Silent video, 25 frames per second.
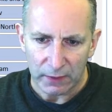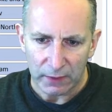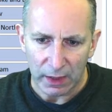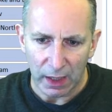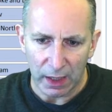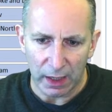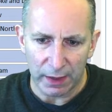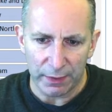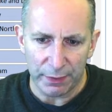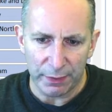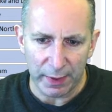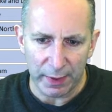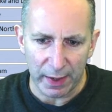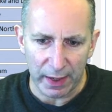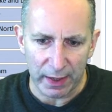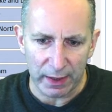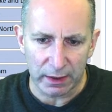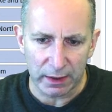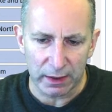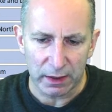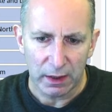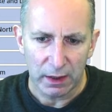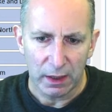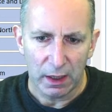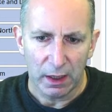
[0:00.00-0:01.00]
And
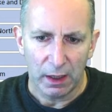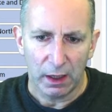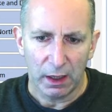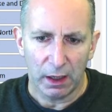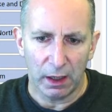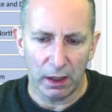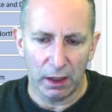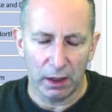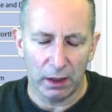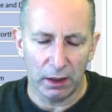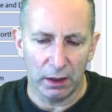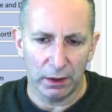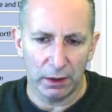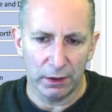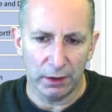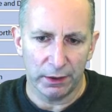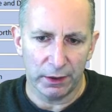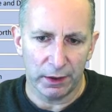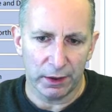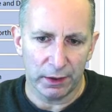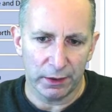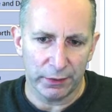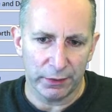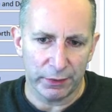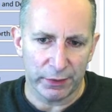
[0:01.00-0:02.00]
then
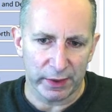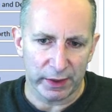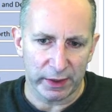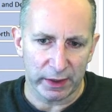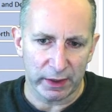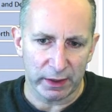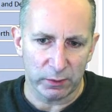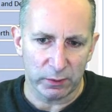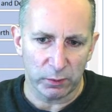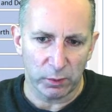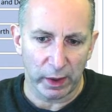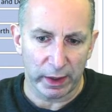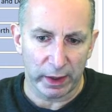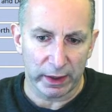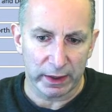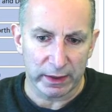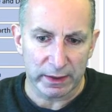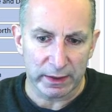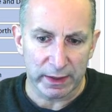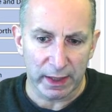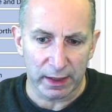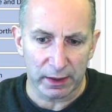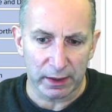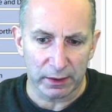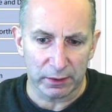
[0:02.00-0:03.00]
on the way
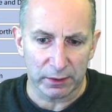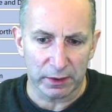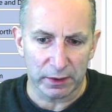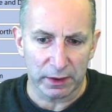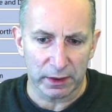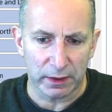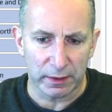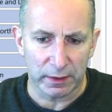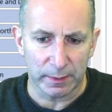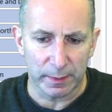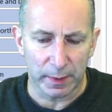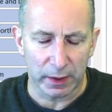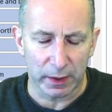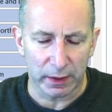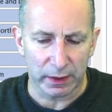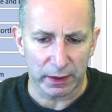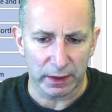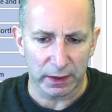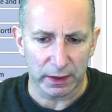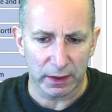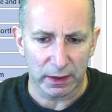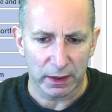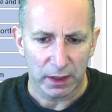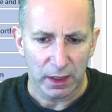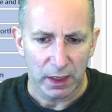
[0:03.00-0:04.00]
down in the
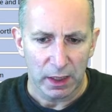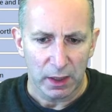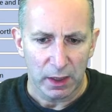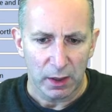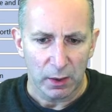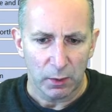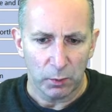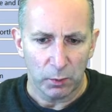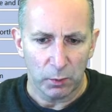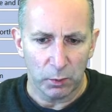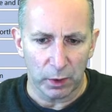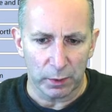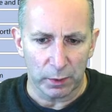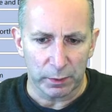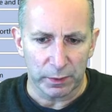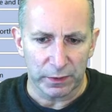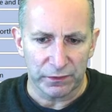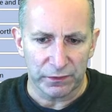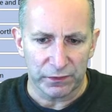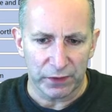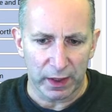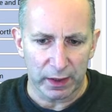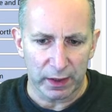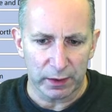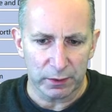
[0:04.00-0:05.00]
market, what we
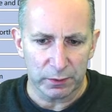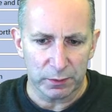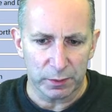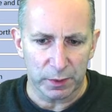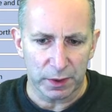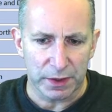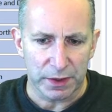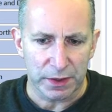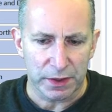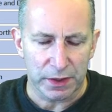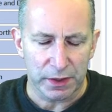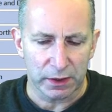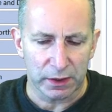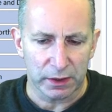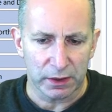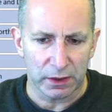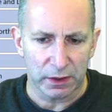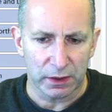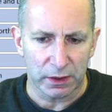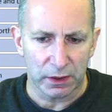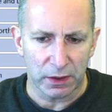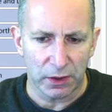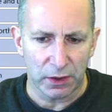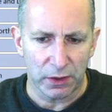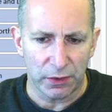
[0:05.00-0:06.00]
found was that
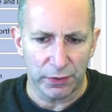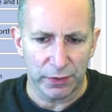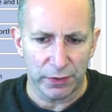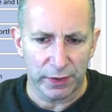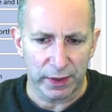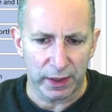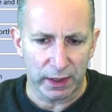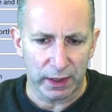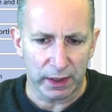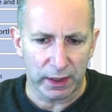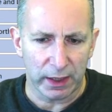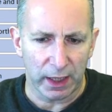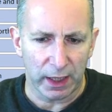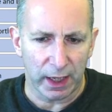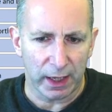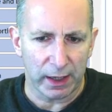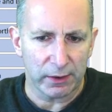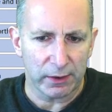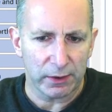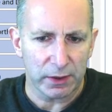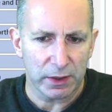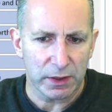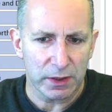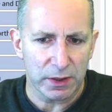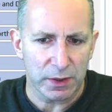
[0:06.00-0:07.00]
the
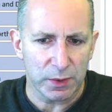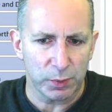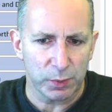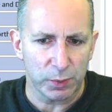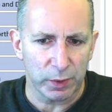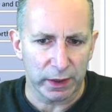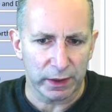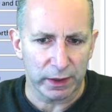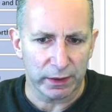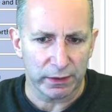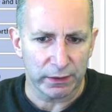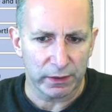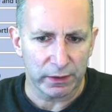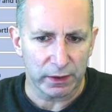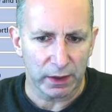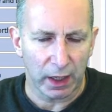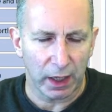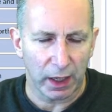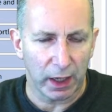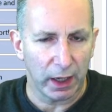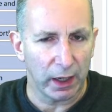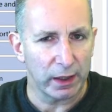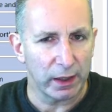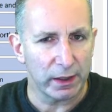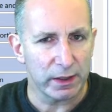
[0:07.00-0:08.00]
areas with
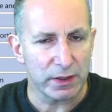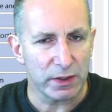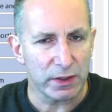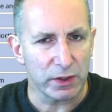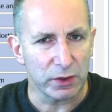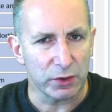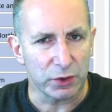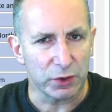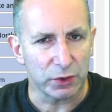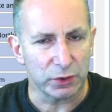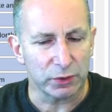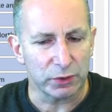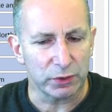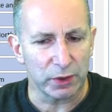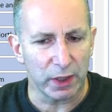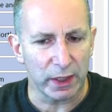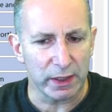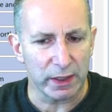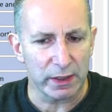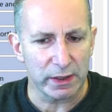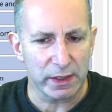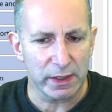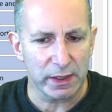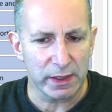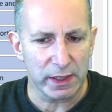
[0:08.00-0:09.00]
higher social
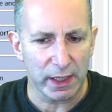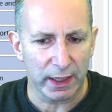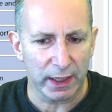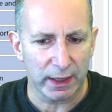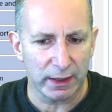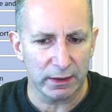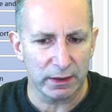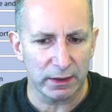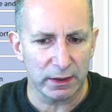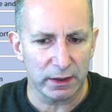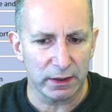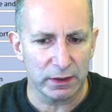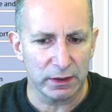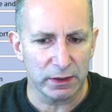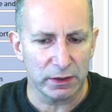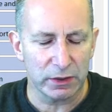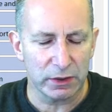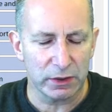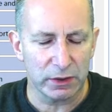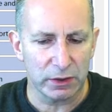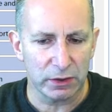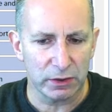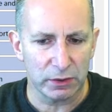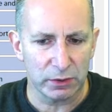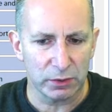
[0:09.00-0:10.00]
grades tended
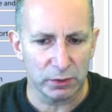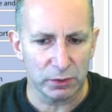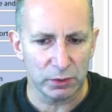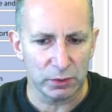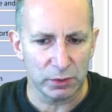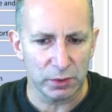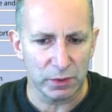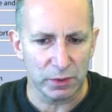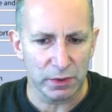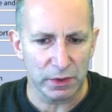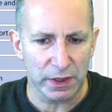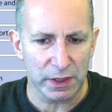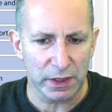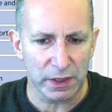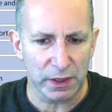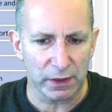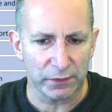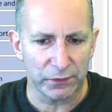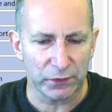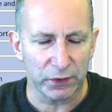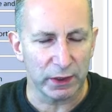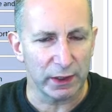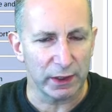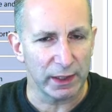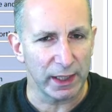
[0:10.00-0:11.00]
to
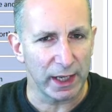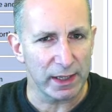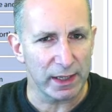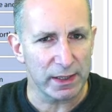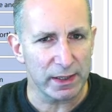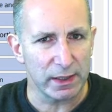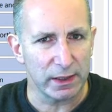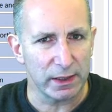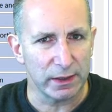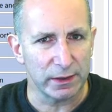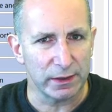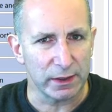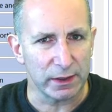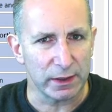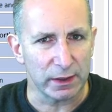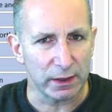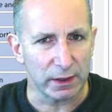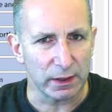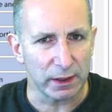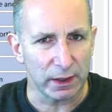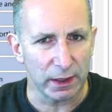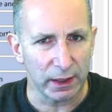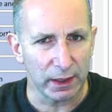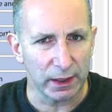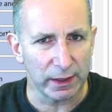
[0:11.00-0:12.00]
suffer less in the
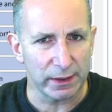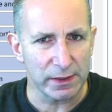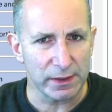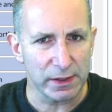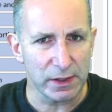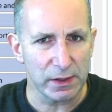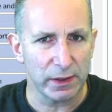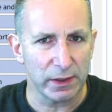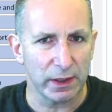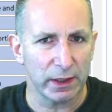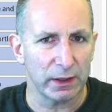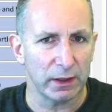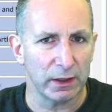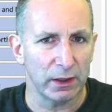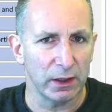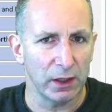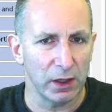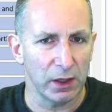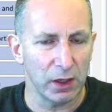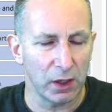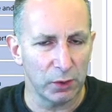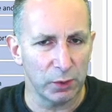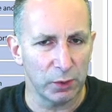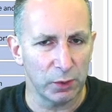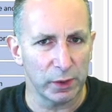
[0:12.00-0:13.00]
decline. So they had
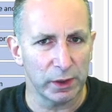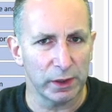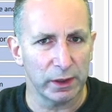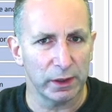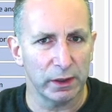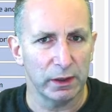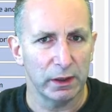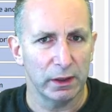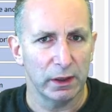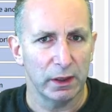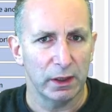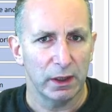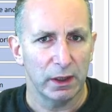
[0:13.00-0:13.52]
lower